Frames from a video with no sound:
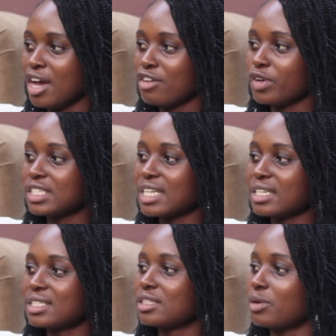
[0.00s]
For
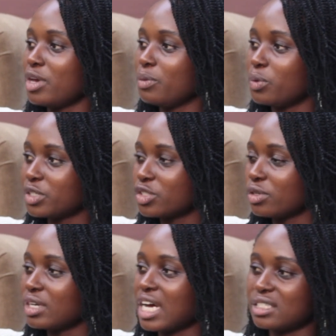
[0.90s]
instance, the way we
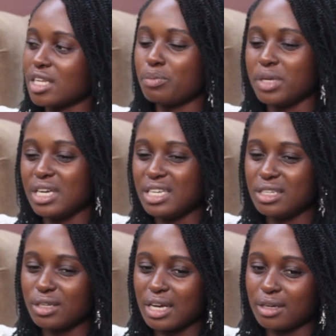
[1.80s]
reason has now
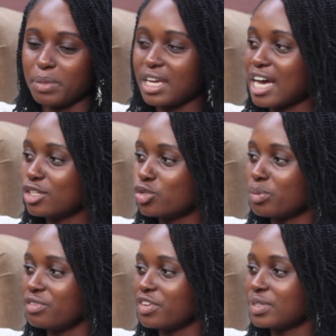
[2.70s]
begun to
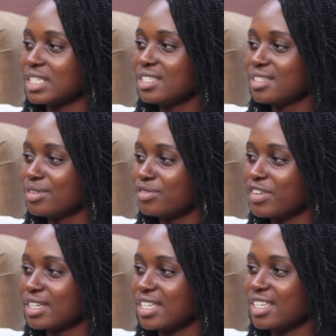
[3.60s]
be very,
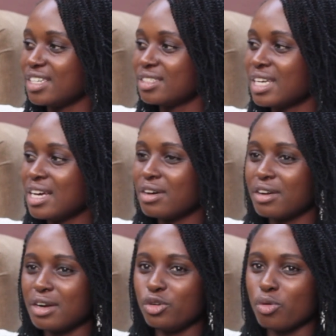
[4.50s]
very,
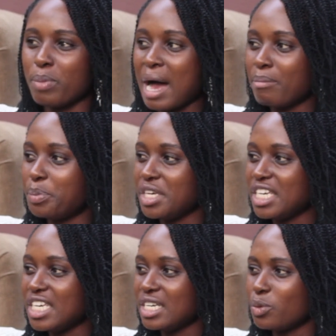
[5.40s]
bumpy.